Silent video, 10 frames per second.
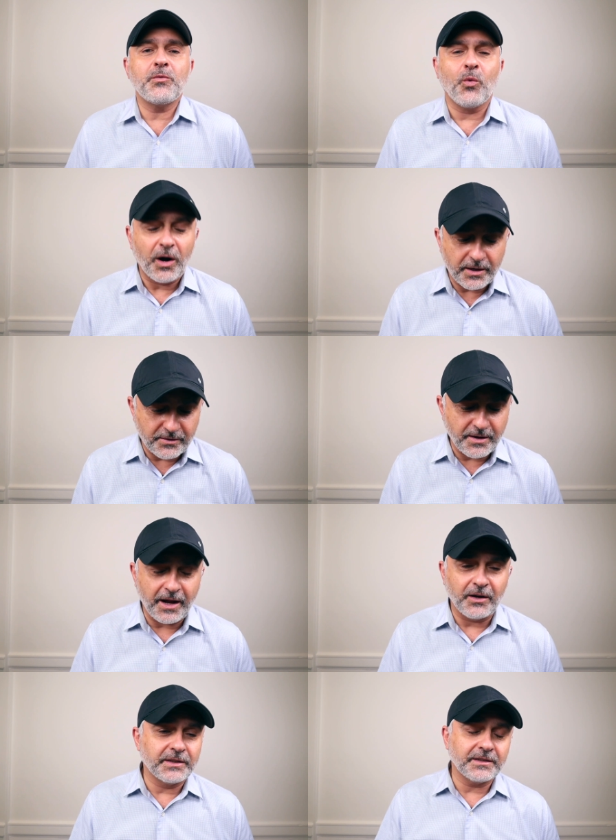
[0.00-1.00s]
water
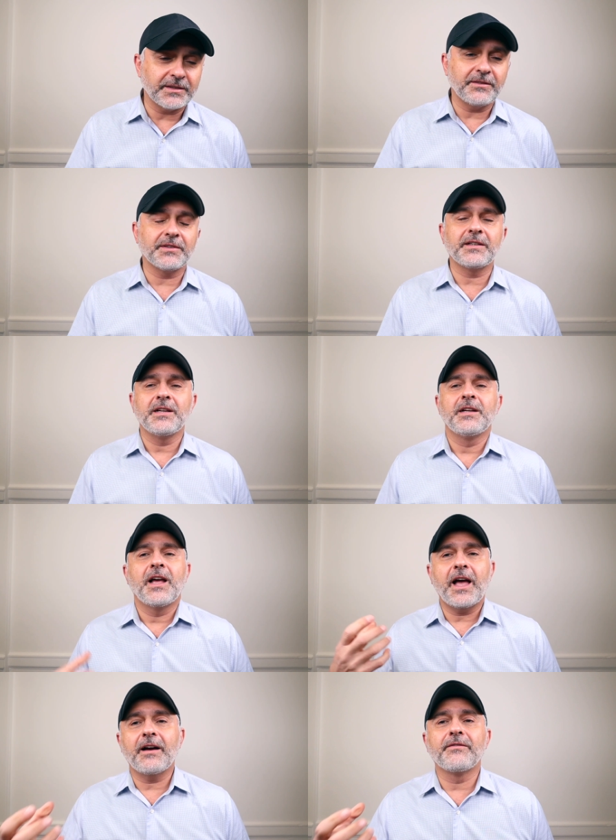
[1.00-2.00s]
now. It doesn't even
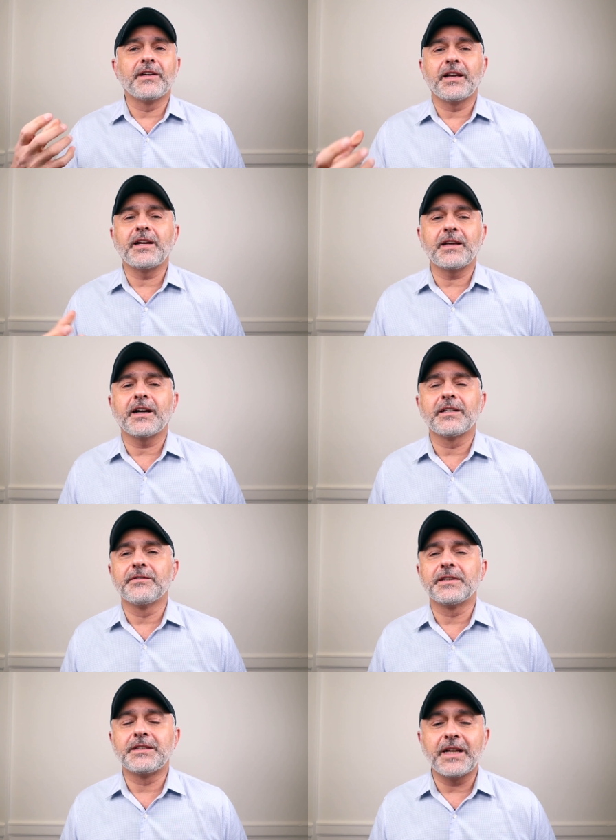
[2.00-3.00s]
have uh, any kind
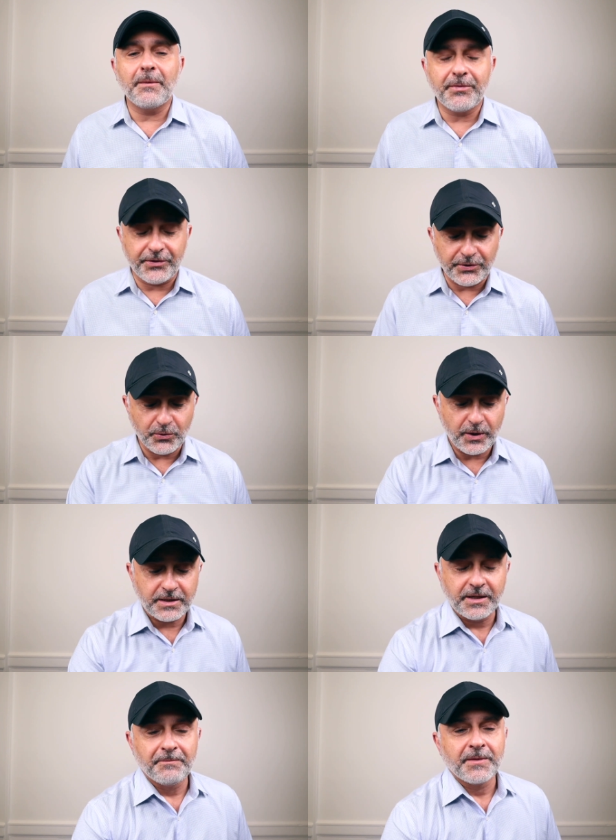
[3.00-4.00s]
of a depth to
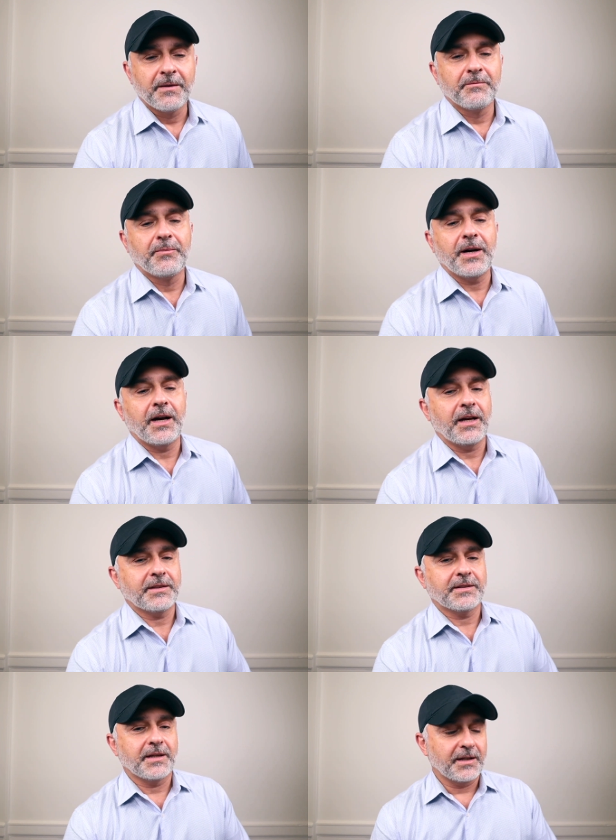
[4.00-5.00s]
it.
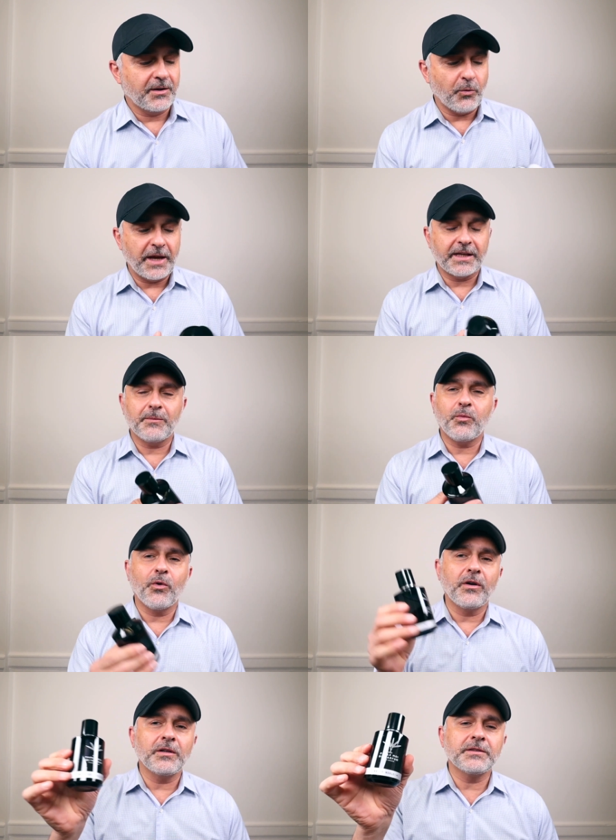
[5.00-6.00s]
But uh, Wake Up
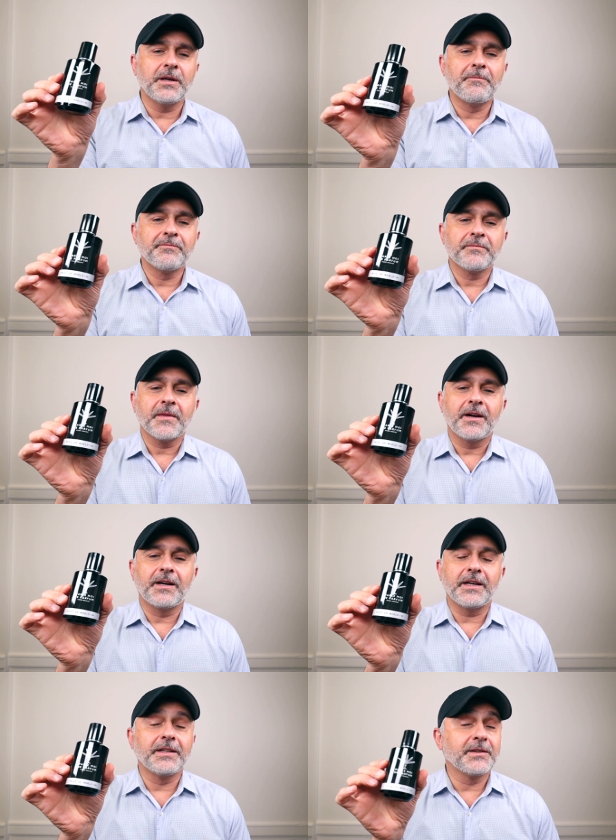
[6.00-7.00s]
World,
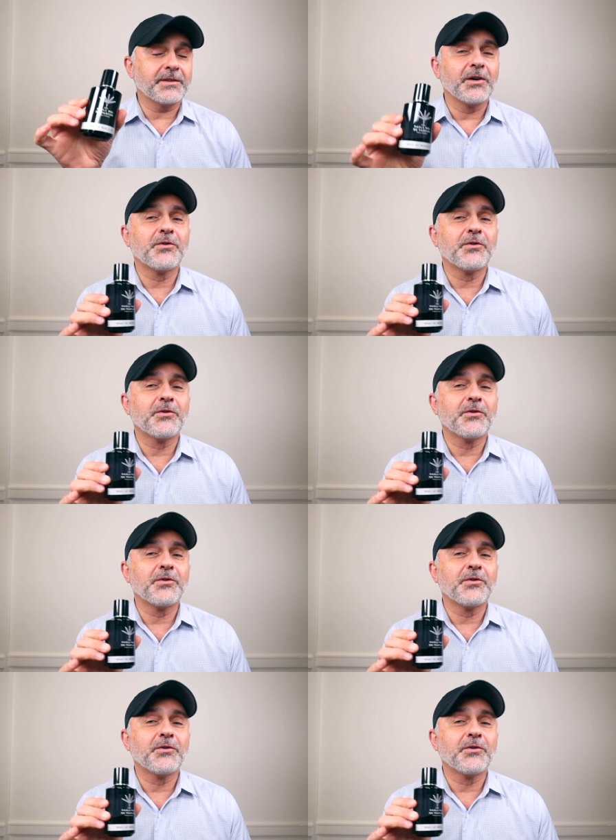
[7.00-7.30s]
uh, is a